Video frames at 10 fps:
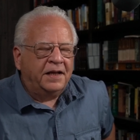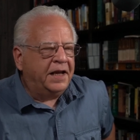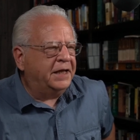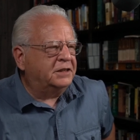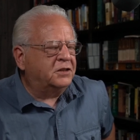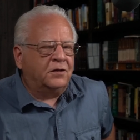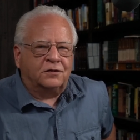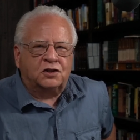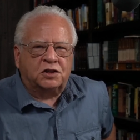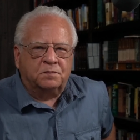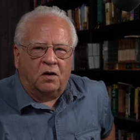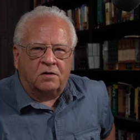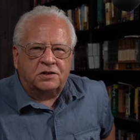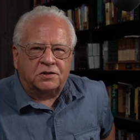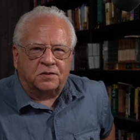And it's another
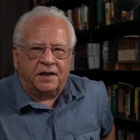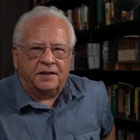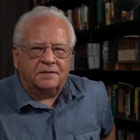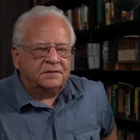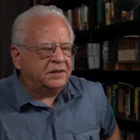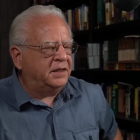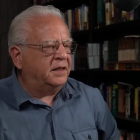smokescreen. See,